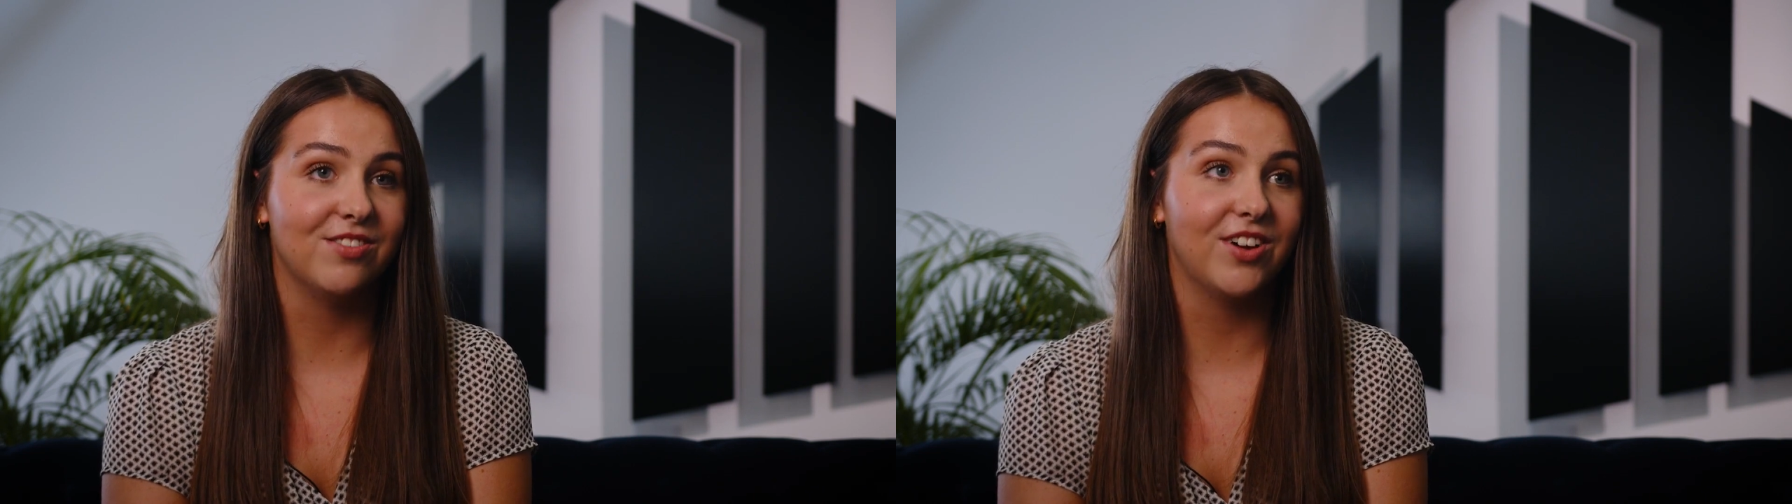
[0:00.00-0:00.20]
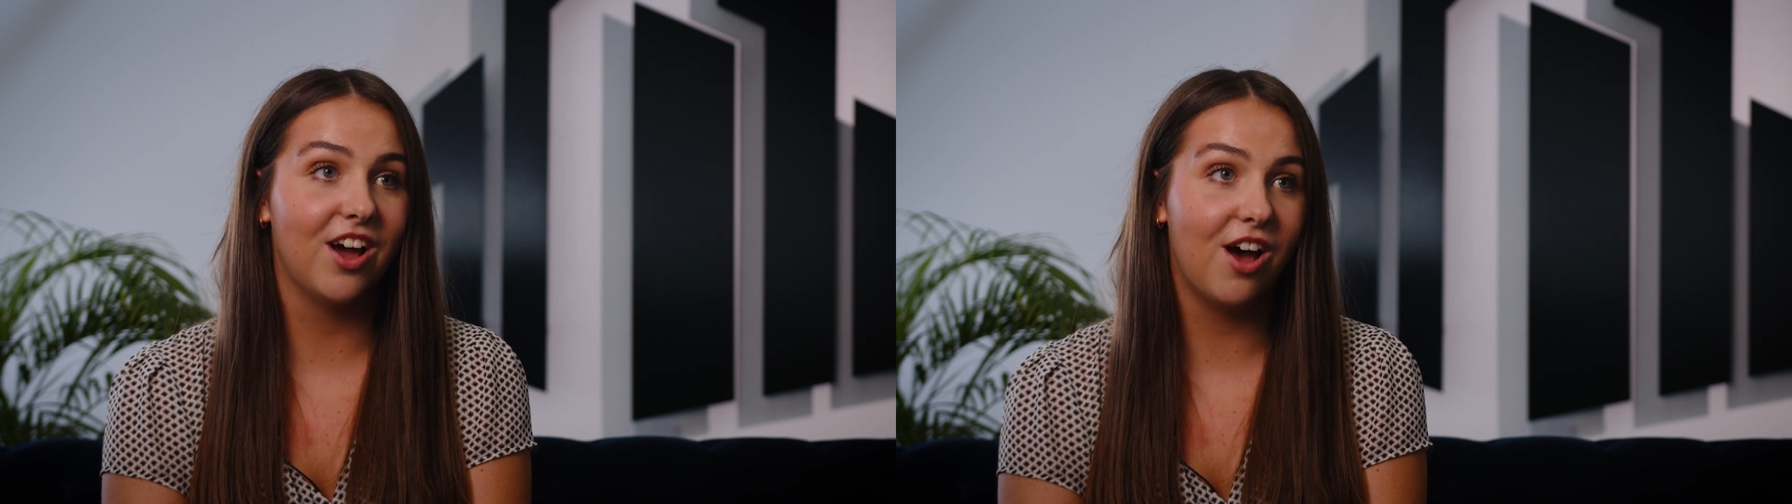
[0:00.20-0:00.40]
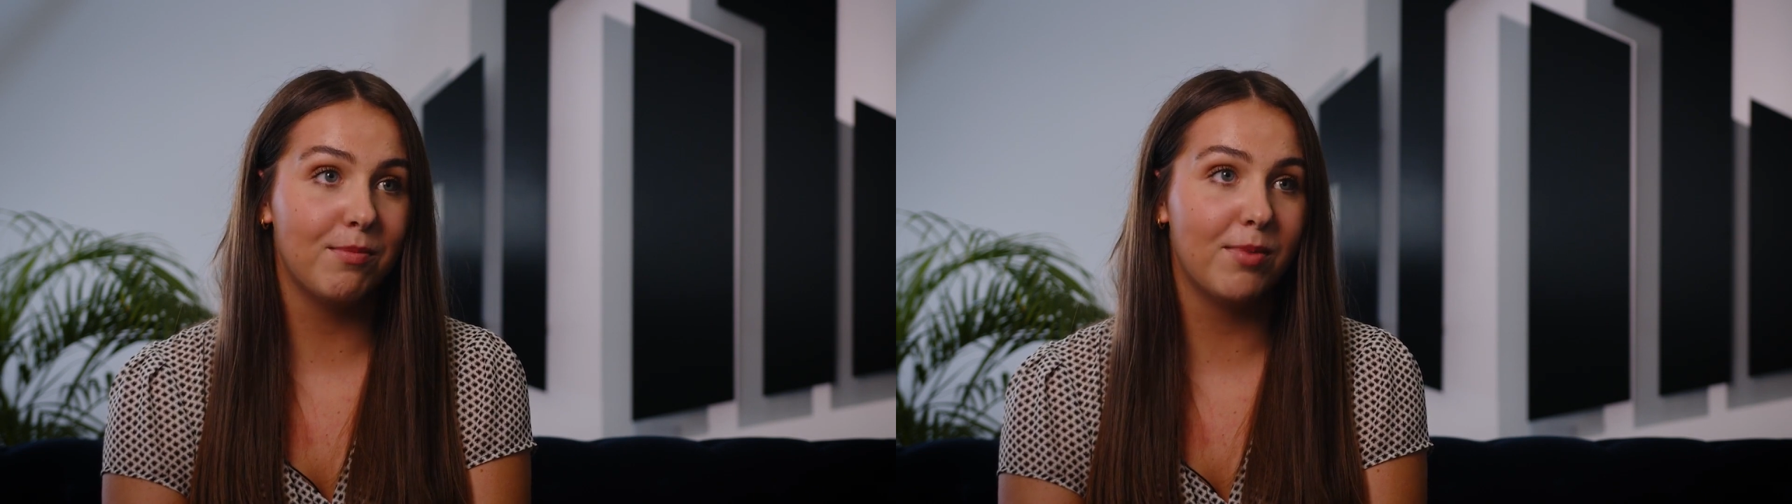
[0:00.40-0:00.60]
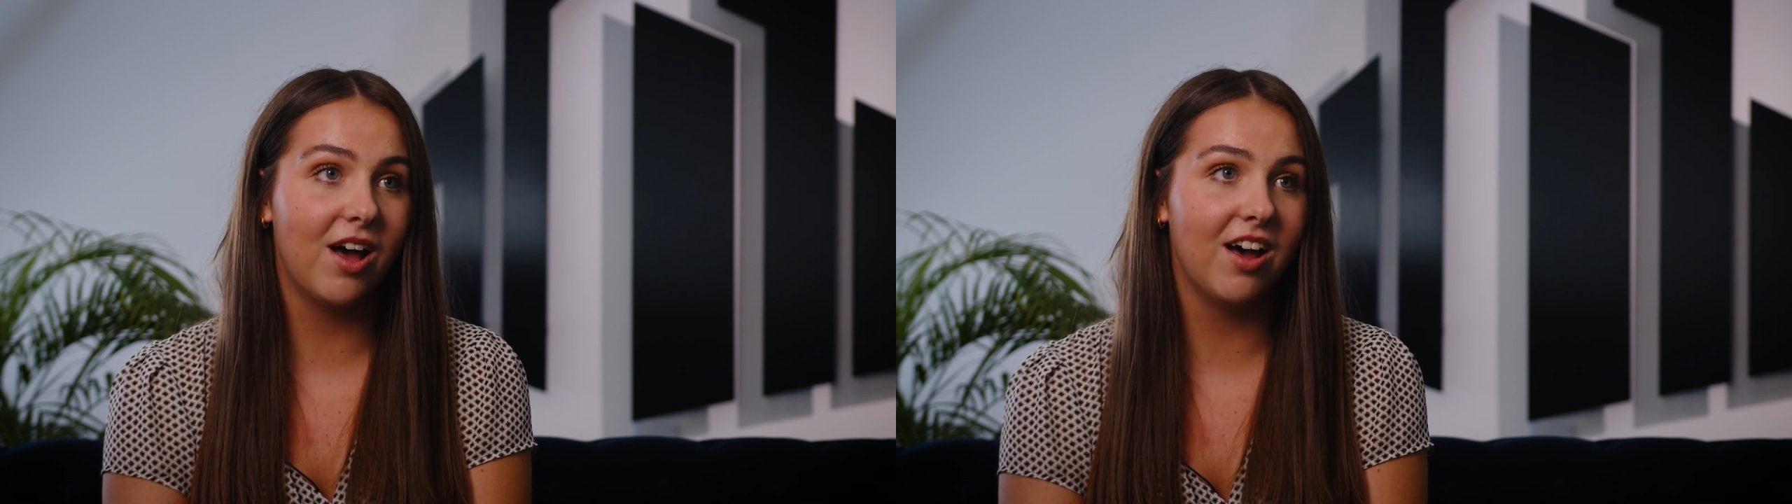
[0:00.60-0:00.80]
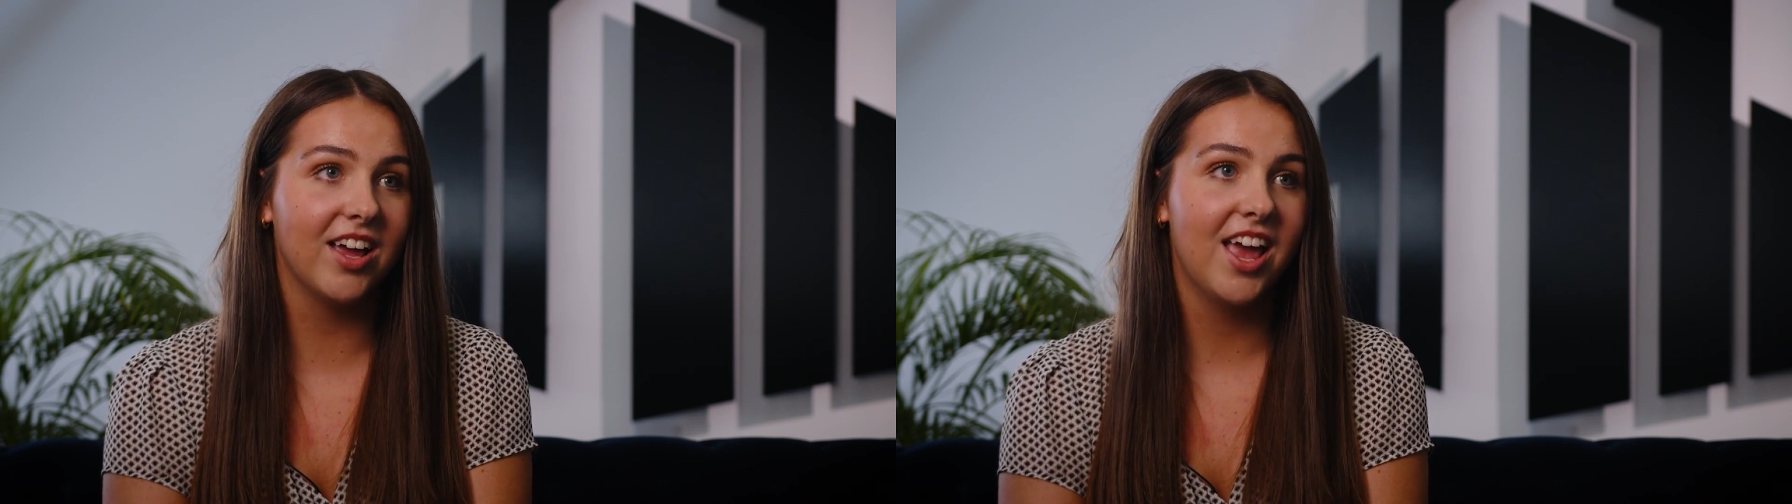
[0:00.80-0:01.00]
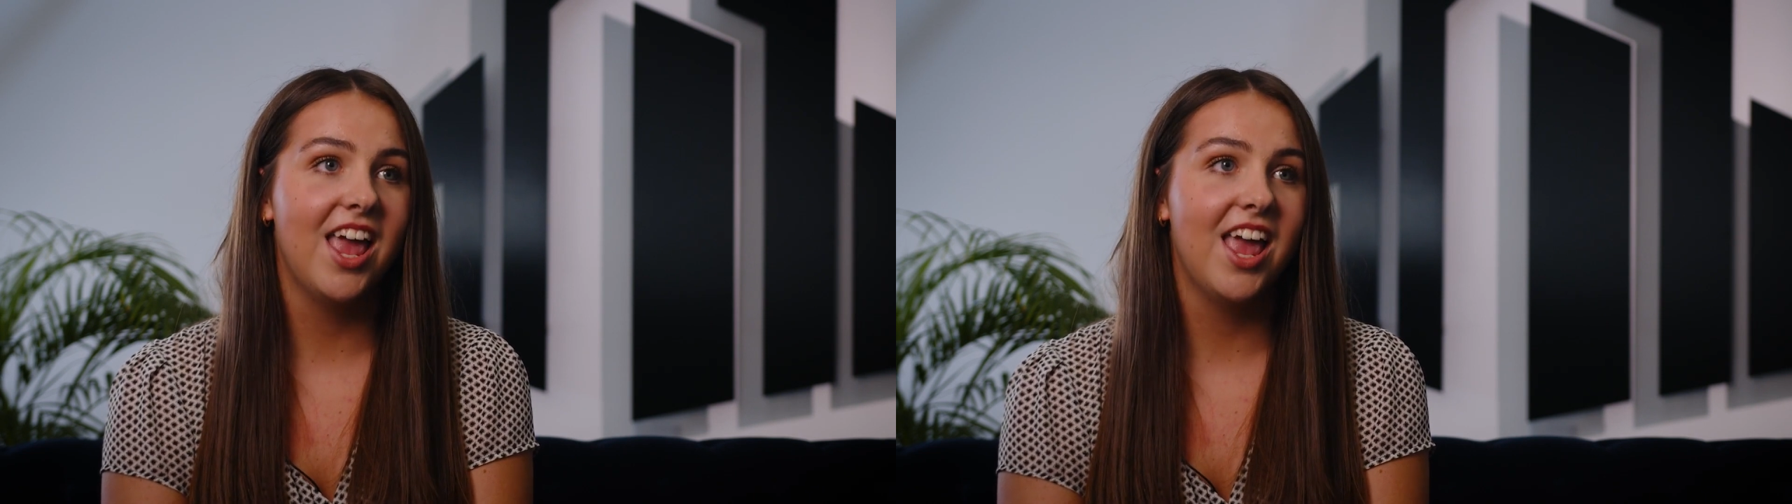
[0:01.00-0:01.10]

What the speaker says: of a car park